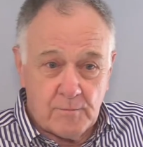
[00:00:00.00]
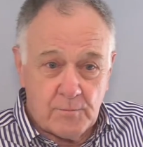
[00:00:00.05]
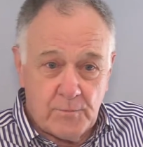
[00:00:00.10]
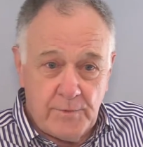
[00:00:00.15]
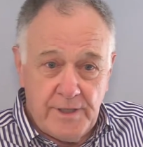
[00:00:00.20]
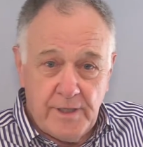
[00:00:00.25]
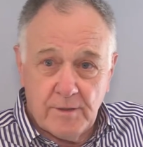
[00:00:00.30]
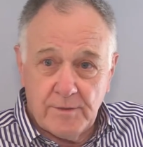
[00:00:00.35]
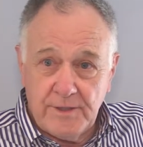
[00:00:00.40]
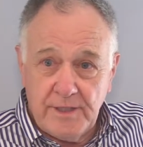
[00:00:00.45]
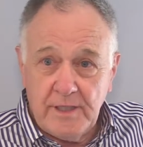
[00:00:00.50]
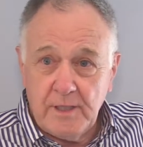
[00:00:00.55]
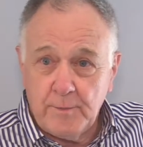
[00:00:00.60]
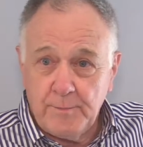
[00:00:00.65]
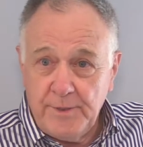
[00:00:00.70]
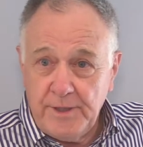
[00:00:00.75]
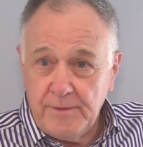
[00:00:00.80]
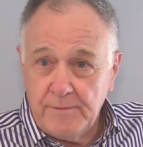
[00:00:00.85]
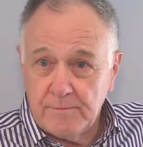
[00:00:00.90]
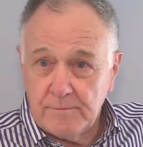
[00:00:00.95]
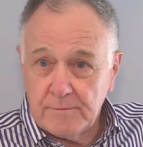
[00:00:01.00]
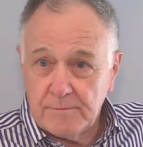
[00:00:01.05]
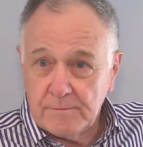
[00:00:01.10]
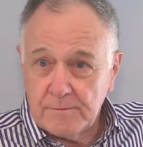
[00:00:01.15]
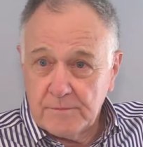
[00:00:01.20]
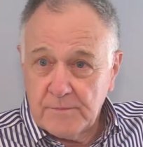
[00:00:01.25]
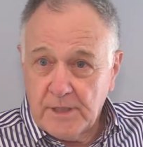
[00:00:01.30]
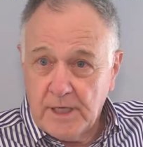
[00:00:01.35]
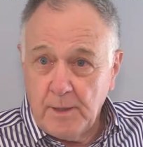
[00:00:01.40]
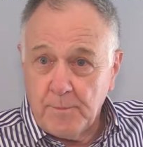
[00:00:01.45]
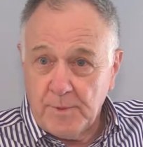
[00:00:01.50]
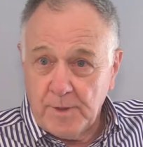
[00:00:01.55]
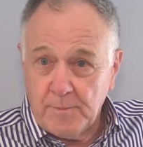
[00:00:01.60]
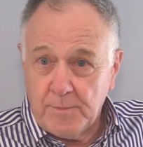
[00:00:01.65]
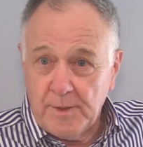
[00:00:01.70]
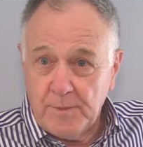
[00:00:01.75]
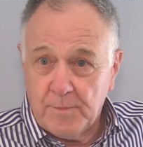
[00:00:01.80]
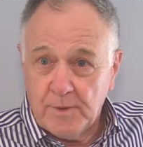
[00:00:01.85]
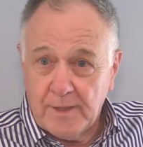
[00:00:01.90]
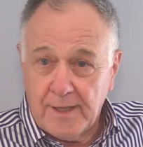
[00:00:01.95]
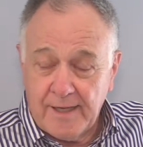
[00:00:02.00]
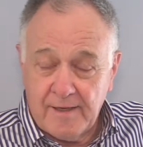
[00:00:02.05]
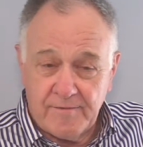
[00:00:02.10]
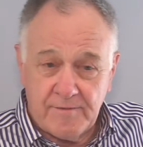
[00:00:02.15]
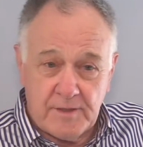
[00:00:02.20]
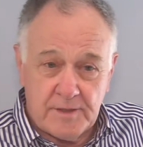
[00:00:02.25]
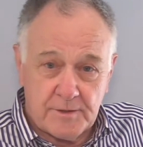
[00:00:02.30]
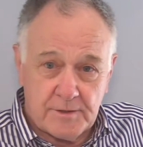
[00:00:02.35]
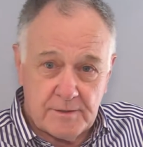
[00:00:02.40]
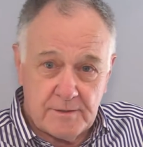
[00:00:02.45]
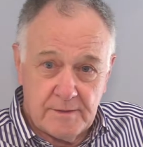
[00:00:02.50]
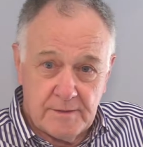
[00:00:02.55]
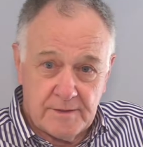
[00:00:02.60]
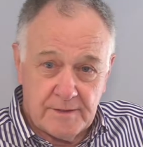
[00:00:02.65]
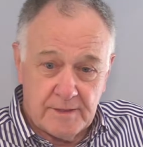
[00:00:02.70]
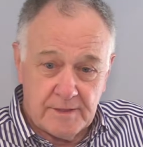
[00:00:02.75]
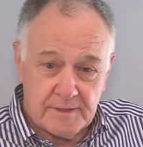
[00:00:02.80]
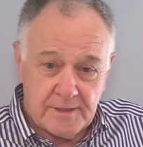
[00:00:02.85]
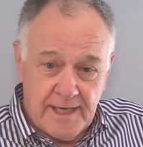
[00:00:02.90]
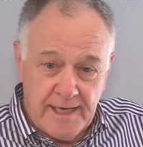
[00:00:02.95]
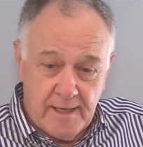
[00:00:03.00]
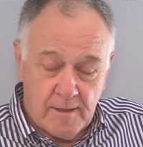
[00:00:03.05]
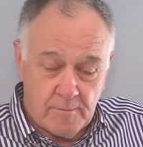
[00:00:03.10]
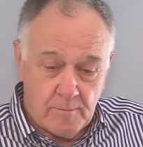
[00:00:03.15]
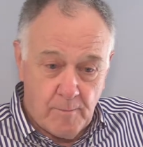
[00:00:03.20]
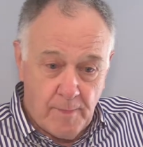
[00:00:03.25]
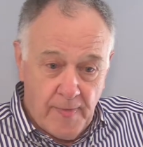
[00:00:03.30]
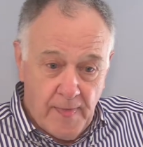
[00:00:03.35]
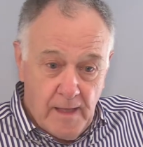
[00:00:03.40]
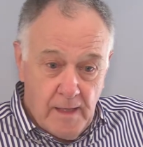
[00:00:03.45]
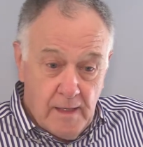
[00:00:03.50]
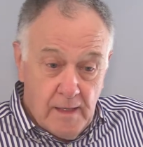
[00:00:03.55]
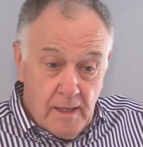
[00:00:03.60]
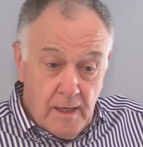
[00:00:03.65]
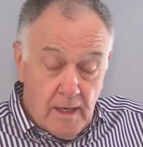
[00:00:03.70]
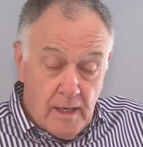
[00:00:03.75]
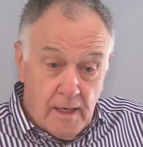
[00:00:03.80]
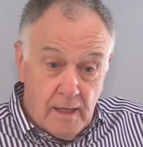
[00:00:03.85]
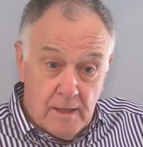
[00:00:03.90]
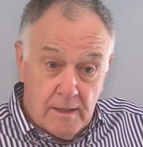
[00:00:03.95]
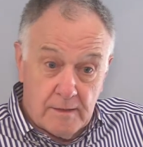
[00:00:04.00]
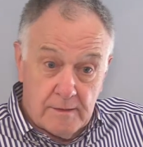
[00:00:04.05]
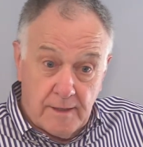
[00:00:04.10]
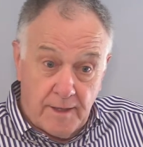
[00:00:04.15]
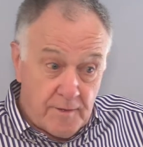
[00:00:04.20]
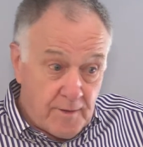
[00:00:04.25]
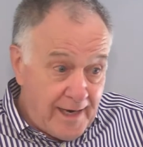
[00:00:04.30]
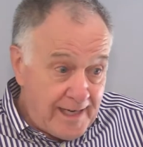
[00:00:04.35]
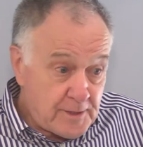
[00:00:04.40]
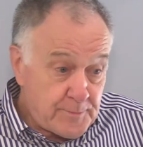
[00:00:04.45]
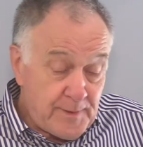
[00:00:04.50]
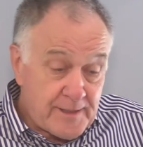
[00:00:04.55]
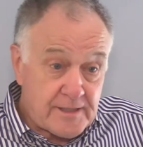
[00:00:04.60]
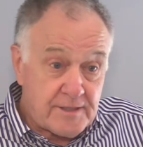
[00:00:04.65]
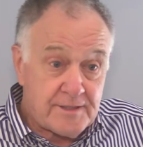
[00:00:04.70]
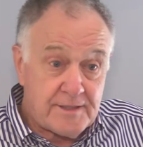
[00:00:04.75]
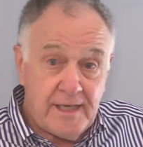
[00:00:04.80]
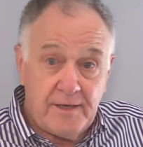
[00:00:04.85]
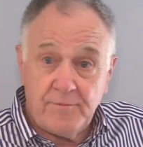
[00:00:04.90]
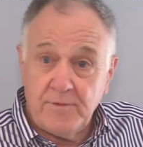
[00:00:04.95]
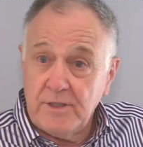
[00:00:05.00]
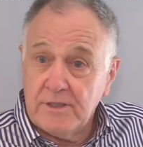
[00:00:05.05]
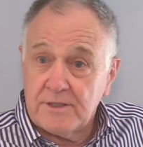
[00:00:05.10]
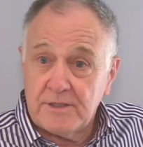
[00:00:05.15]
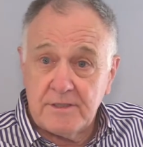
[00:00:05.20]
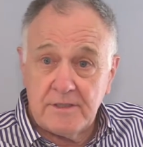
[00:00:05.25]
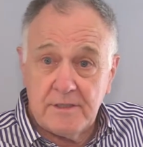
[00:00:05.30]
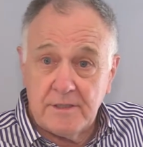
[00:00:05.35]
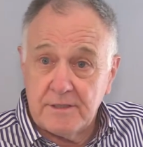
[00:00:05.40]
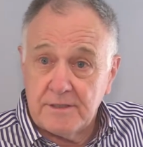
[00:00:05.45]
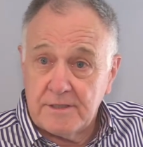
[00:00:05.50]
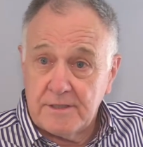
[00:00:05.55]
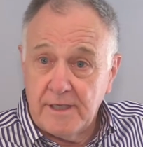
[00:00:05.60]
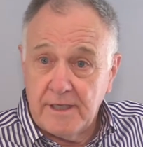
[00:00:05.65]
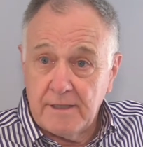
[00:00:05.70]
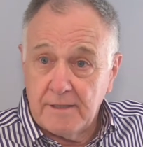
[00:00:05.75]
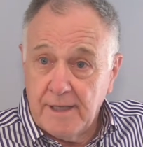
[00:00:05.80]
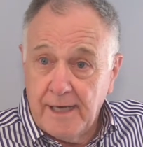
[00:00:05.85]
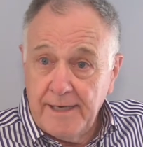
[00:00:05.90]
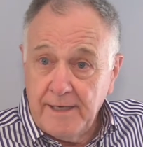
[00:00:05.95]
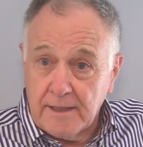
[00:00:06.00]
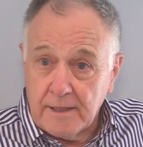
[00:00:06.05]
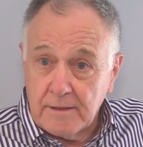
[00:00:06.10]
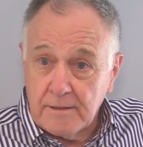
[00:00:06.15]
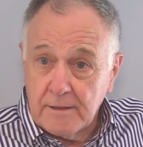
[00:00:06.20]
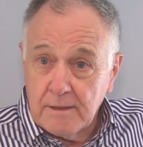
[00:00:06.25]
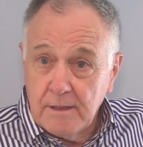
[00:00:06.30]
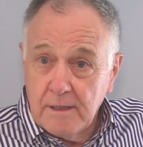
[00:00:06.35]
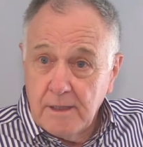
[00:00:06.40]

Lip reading: We don't need to be keeping people out of this town. Another aspect of safety is city lighting.